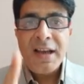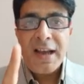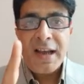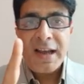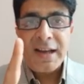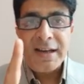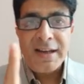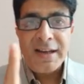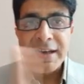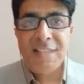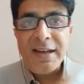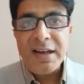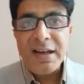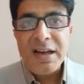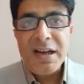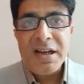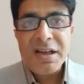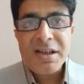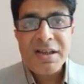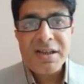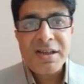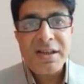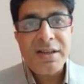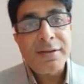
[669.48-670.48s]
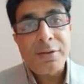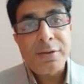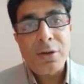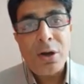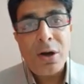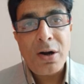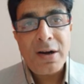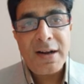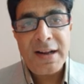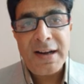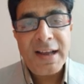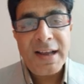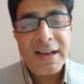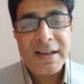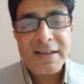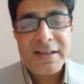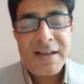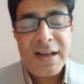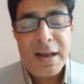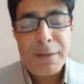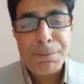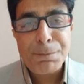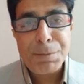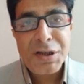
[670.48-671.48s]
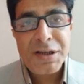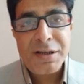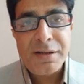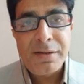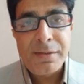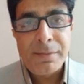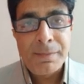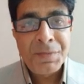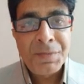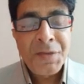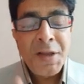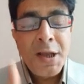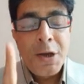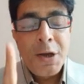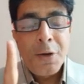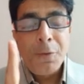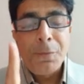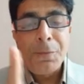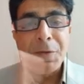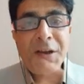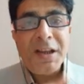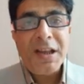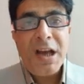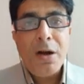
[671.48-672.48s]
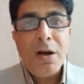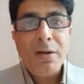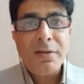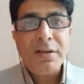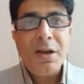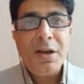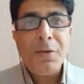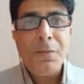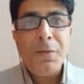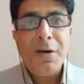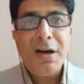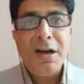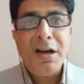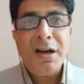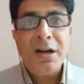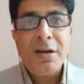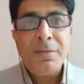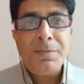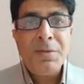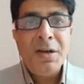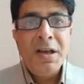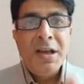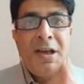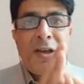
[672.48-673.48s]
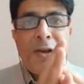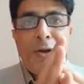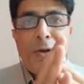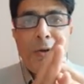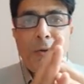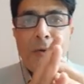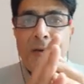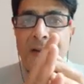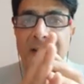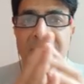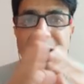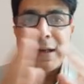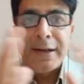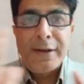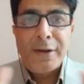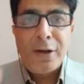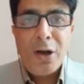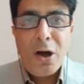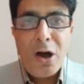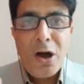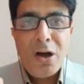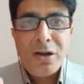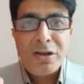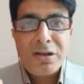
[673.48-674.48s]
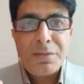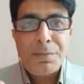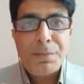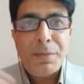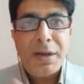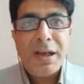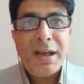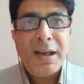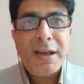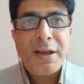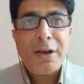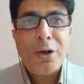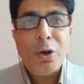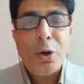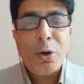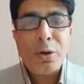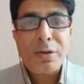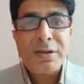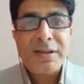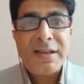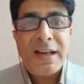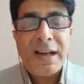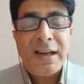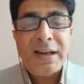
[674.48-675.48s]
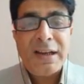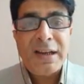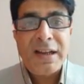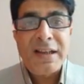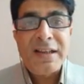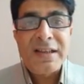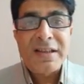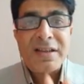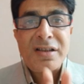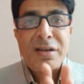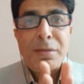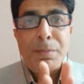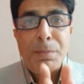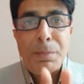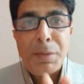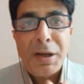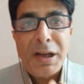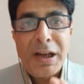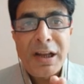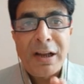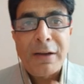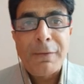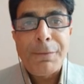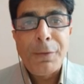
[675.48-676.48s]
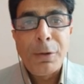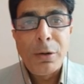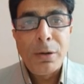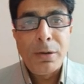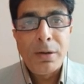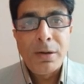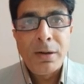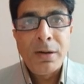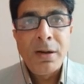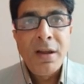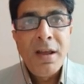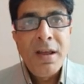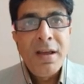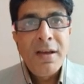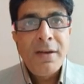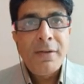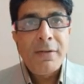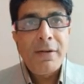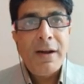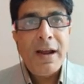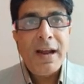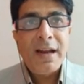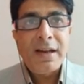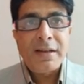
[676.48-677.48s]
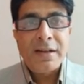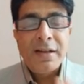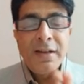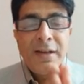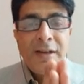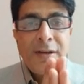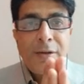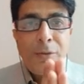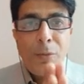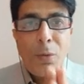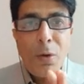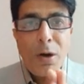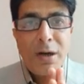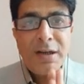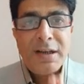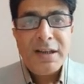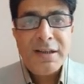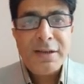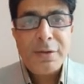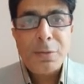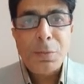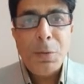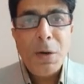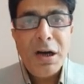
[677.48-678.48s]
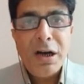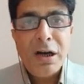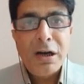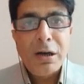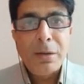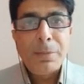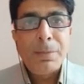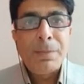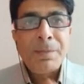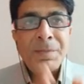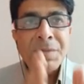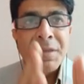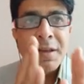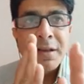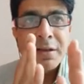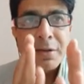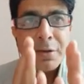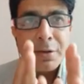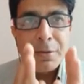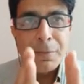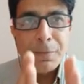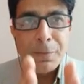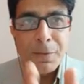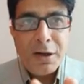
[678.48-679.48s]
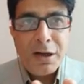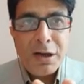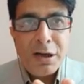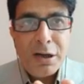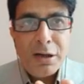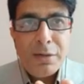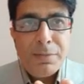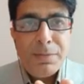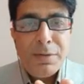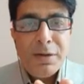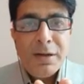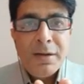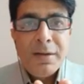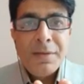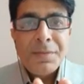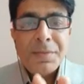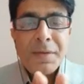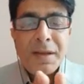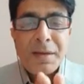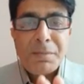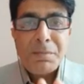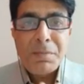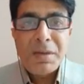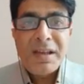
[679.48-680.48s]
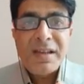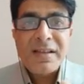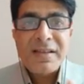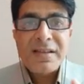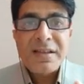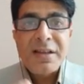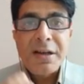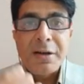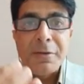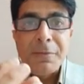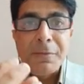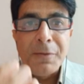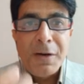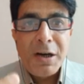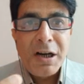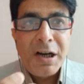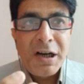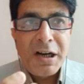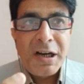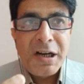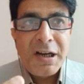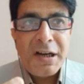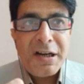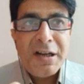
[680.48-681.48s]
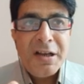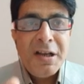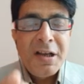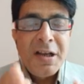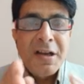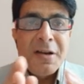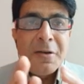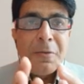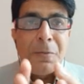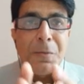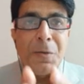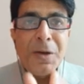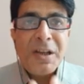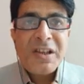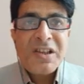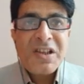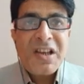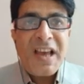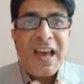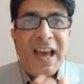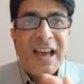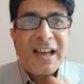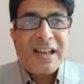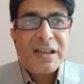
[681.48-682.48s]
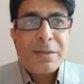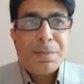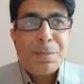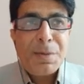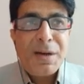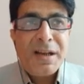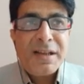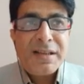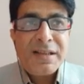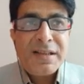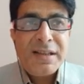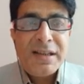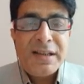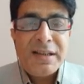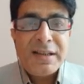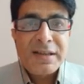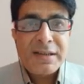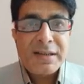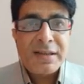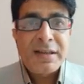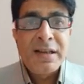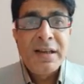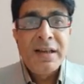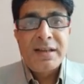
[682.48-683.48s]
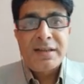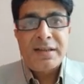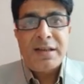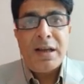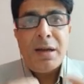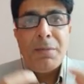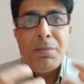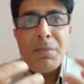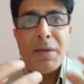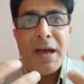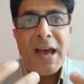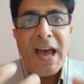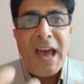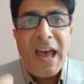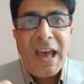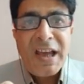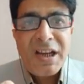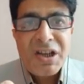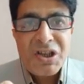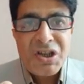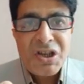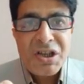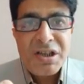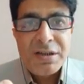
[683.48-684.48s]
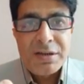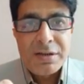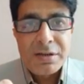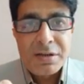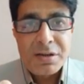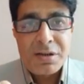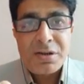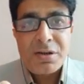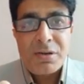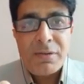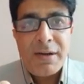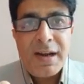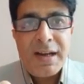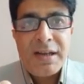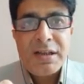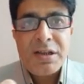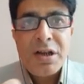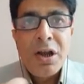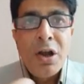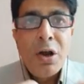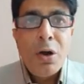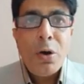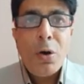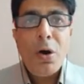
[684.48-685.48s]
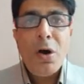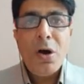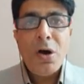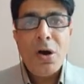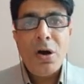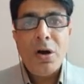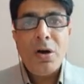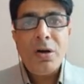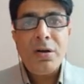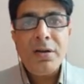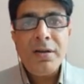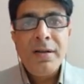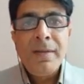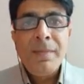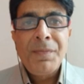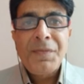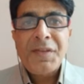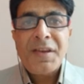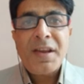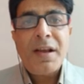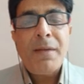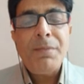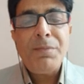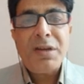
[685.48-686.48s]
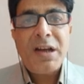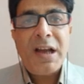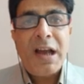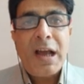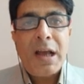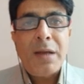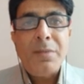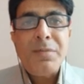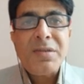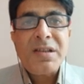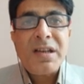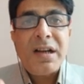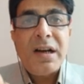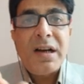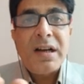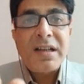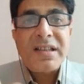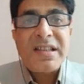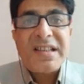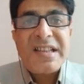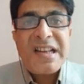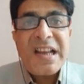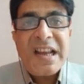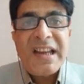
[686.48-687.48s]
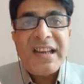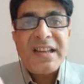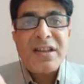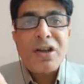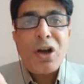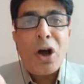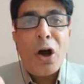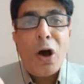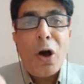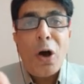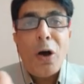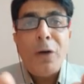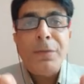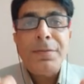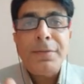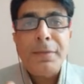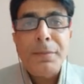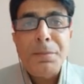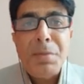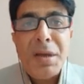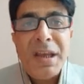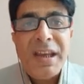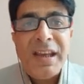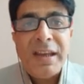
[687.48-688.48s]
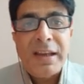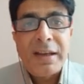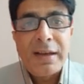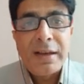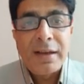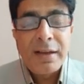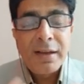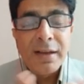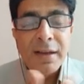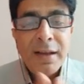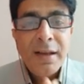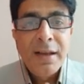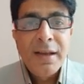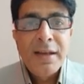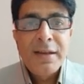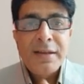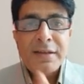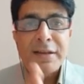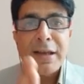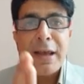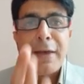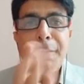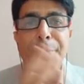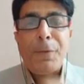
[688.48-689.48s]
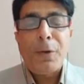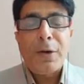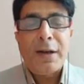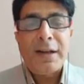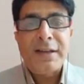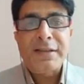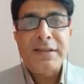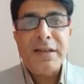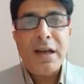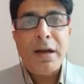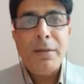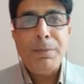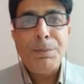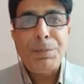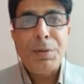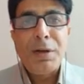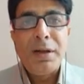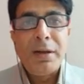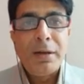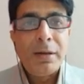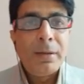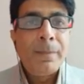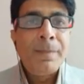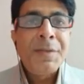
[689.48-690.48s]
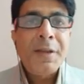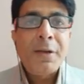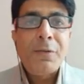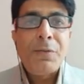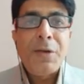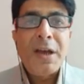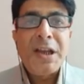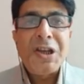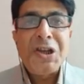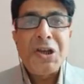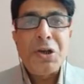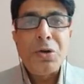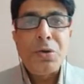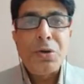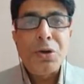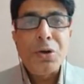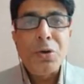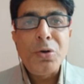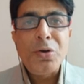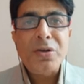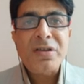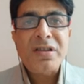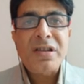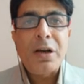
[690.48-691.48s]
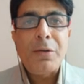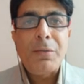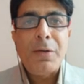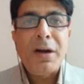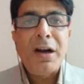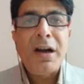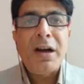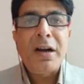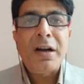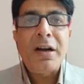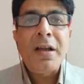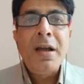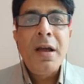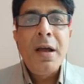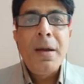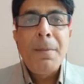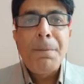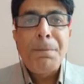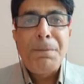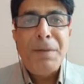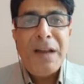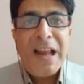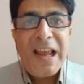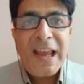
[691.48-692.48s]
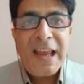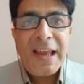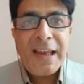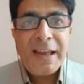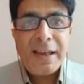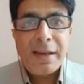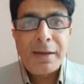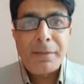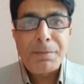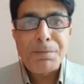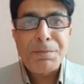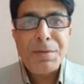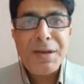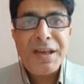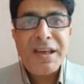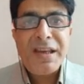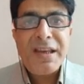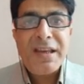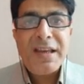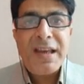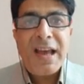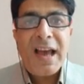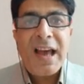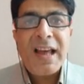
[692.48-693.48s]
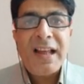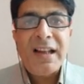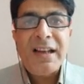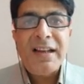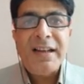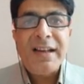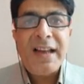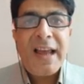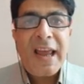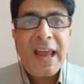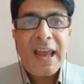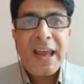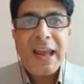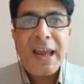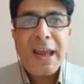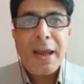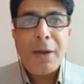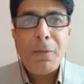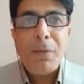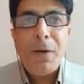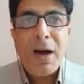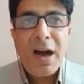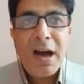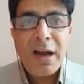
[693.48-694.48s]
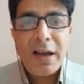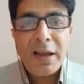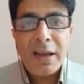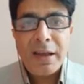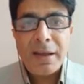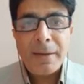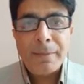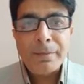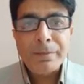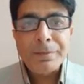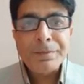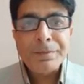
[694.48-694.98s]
and English is not an exception. Without the verb, you cannot make your sentence meaningful, right? What is verb? The verb means the word which expresses some actions, right? Or sometimes a state of being. Say for example, when you use the word play, P-L-A-Y,